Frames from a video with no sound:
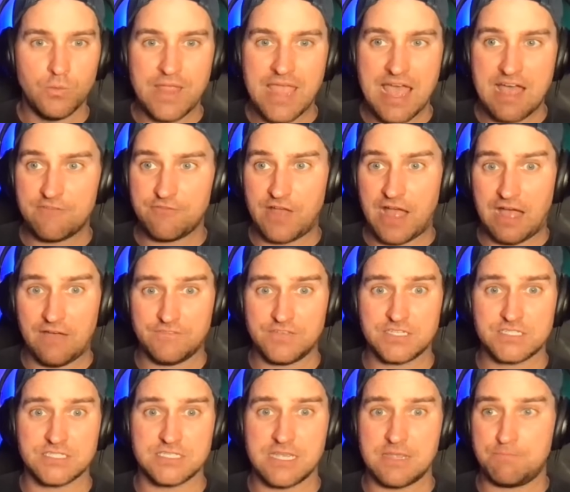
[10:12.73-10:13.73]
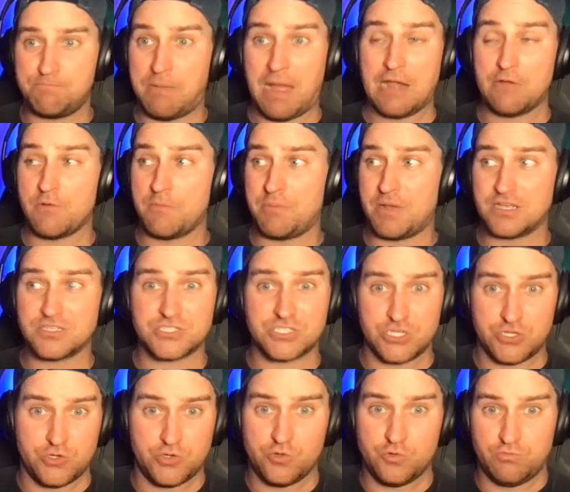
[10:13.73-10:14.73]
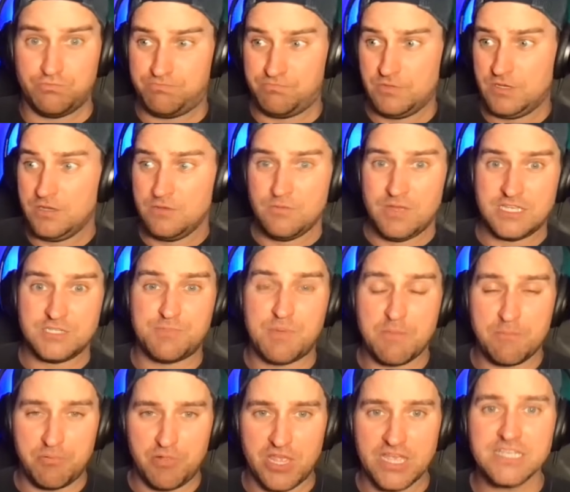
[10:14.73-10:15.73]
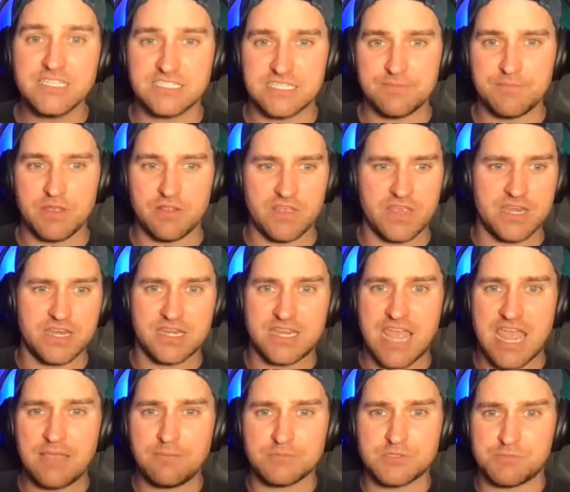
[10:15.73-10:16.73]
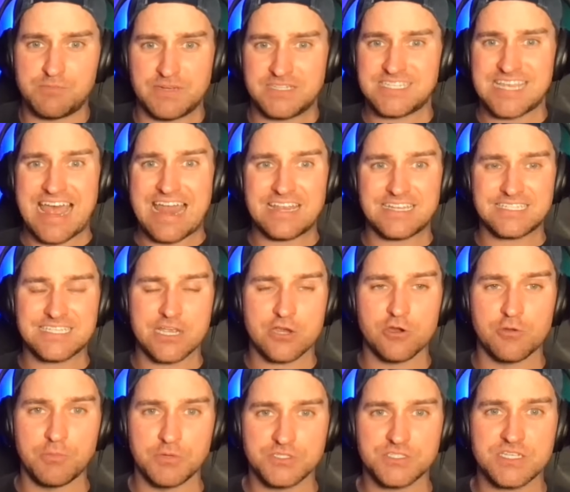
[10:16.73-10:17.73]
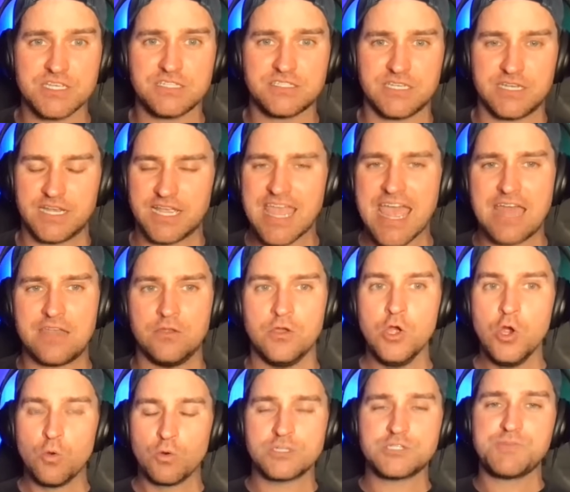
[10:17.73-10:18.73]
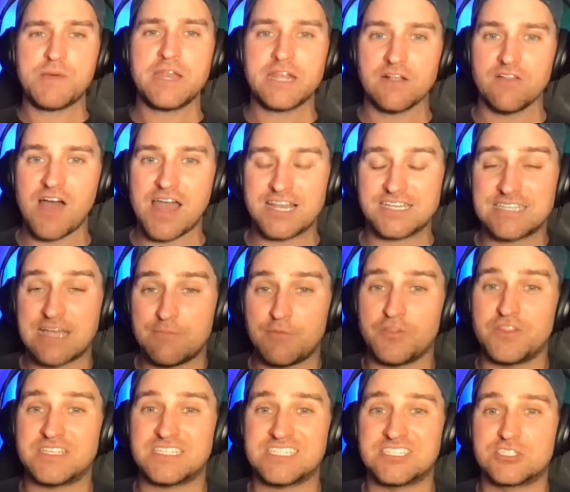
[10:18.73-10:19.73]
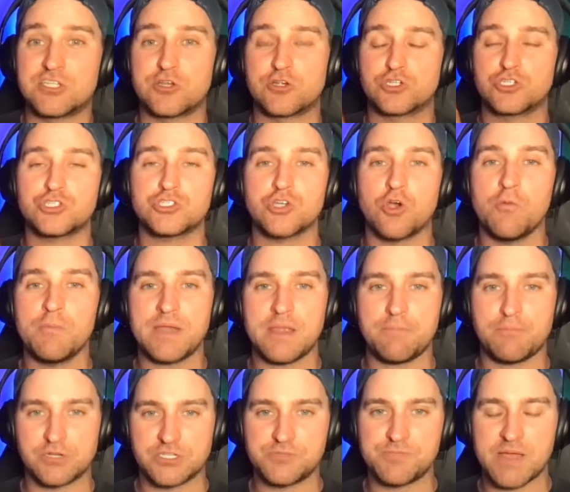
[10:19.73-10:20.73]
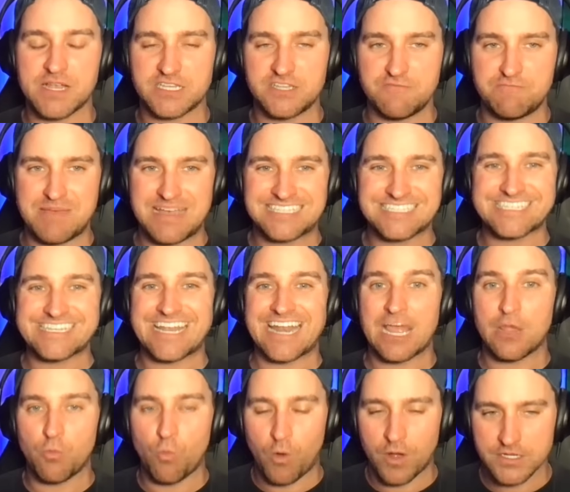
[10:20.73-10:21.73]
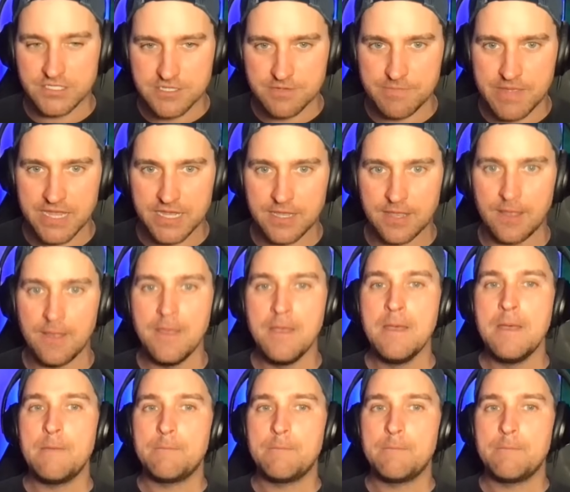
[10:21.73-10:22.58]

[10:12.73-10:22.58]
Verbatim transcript: We have obviously Byron Buxton, who has been playing simulated games, but has had a terrible season. Again, we're spending a lot of time on this because there are so many prospective bets that I want to make,